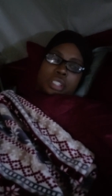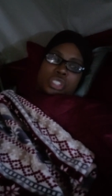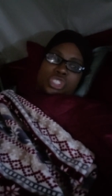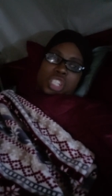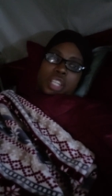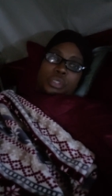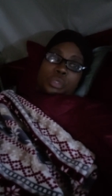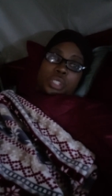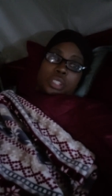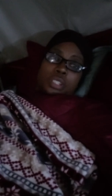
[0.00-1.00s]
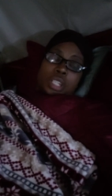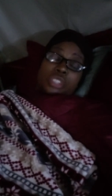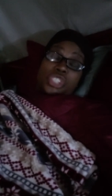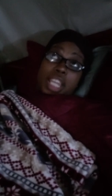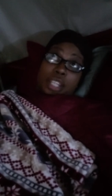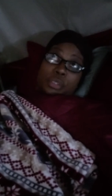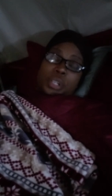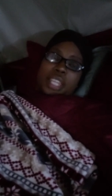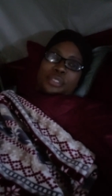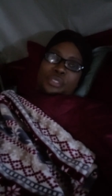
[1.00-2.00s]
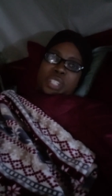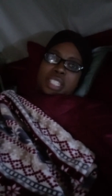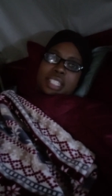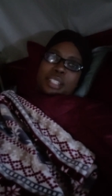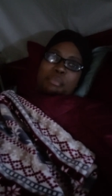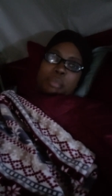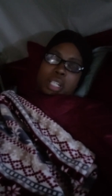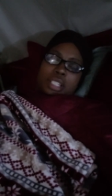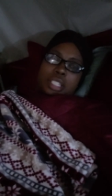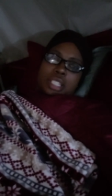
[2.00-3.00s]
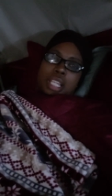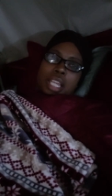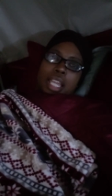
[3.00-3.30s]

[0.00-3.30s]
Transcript: this channel, the channel in recent months